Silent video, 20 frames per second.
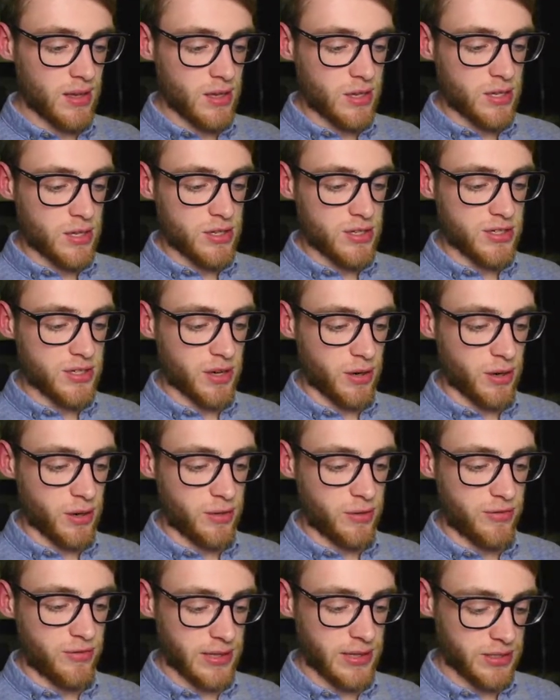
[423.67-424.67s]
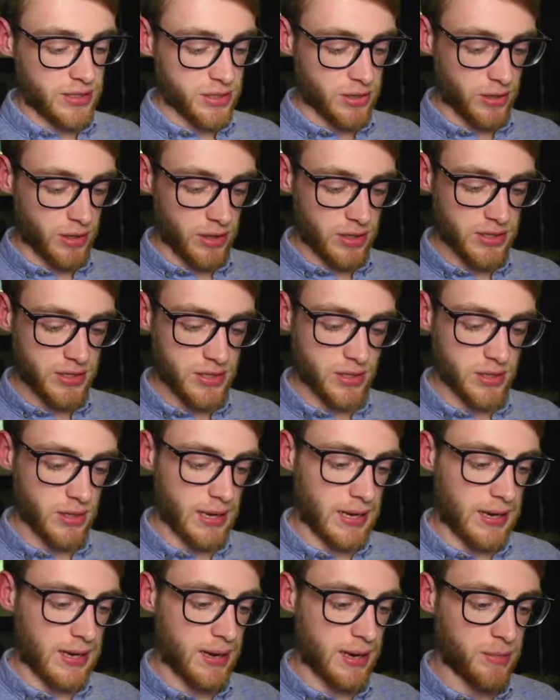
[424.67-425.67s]
So fingers crossed,
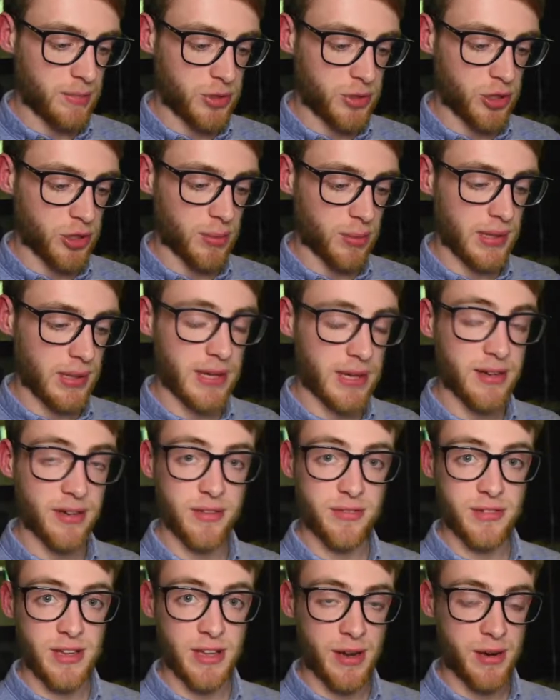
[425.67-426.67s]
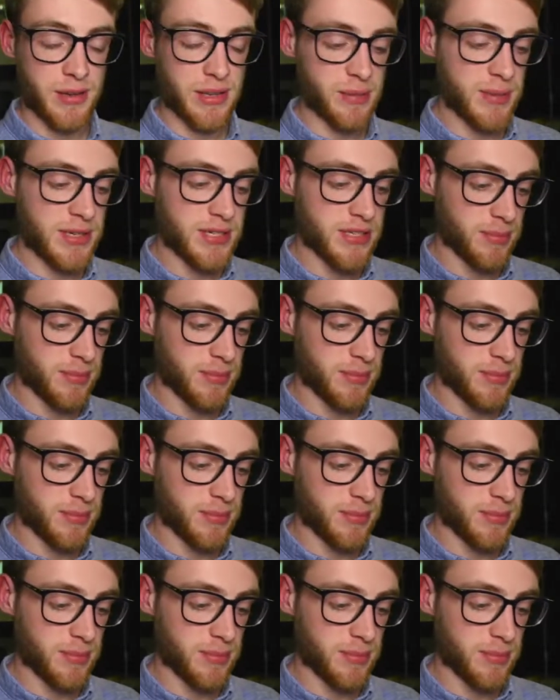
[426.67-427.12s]
um, drop a like on the video, give me some